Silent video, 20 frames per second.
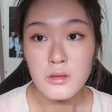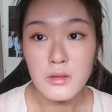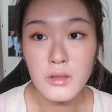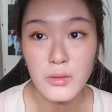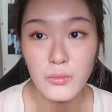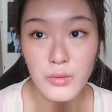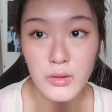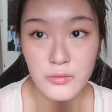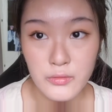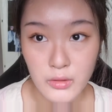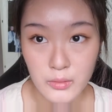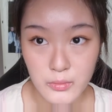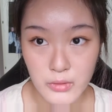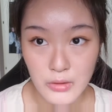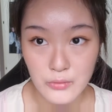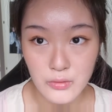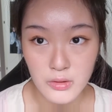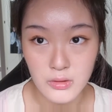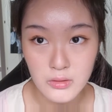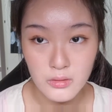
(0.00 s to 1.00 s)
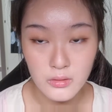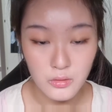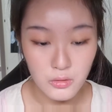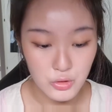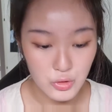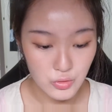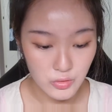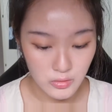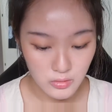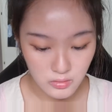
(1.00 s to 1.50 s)
Okay, whatever, I'm done with
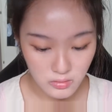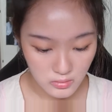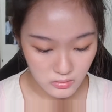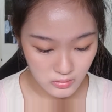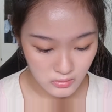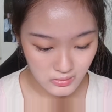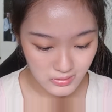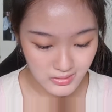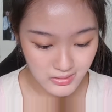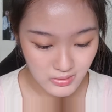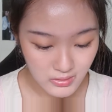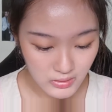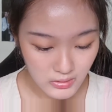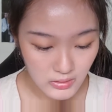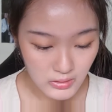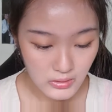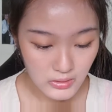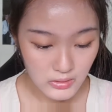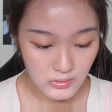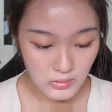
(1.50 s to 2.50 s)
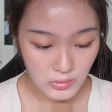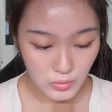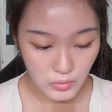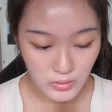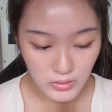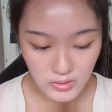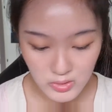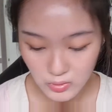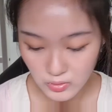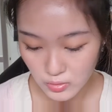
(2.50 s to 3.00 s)
contour. The
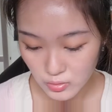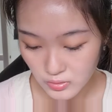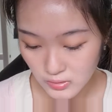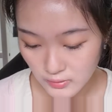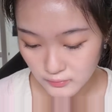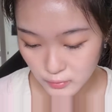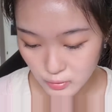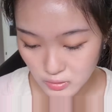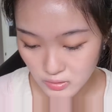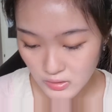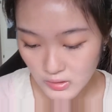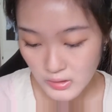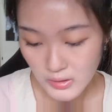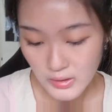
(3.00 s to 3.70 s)
quickest contour ever.